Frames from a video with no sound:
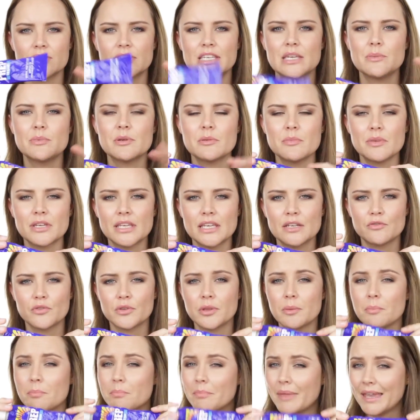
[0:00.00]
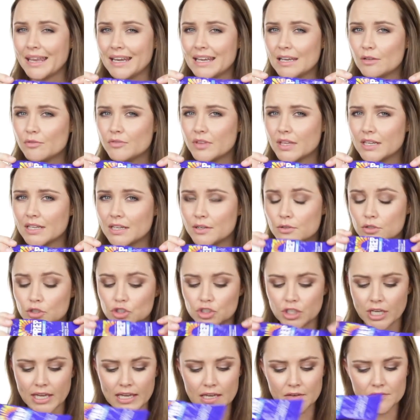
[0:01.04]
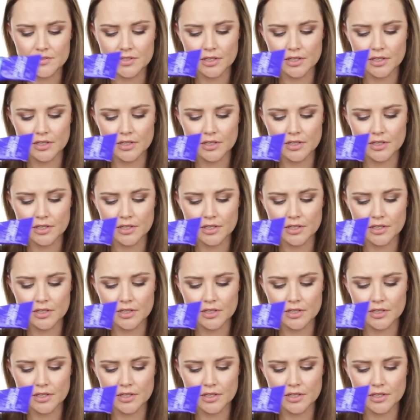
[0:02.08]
so I keep it in my kit for the men if they need to shave.